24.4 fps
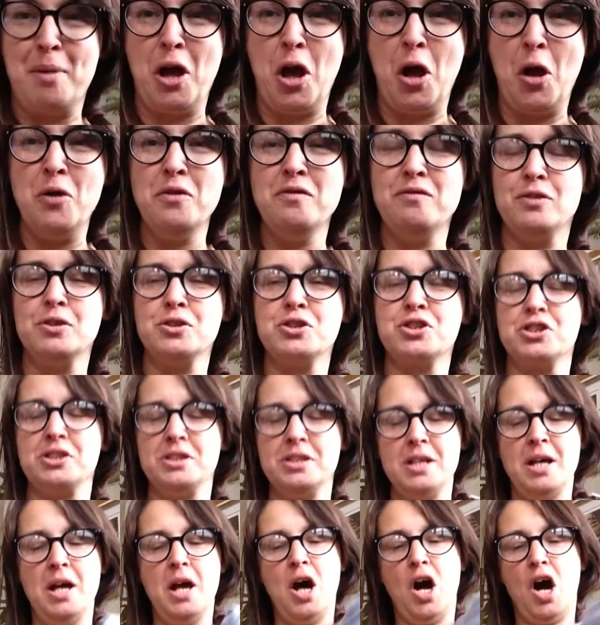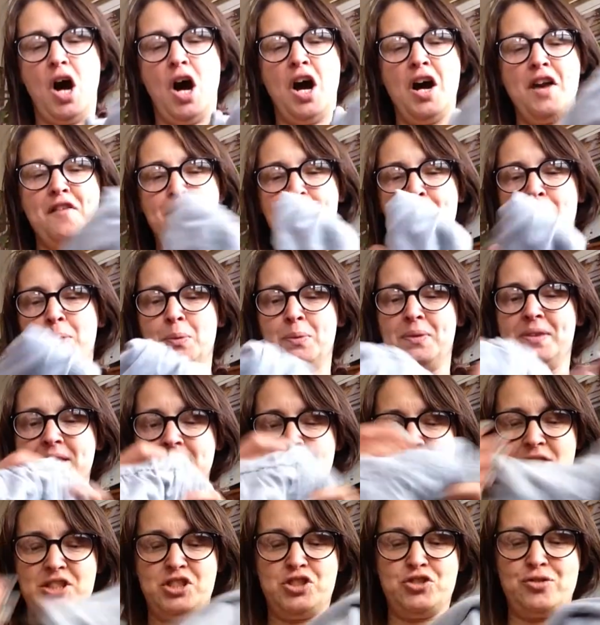my own version, I've bought
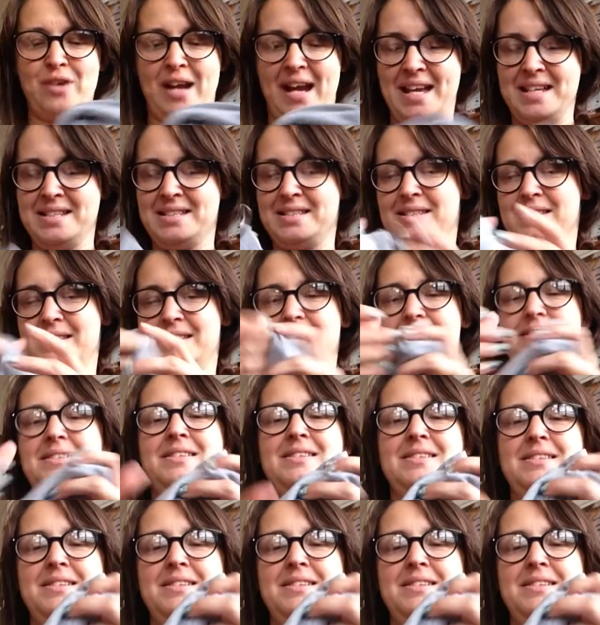this dress.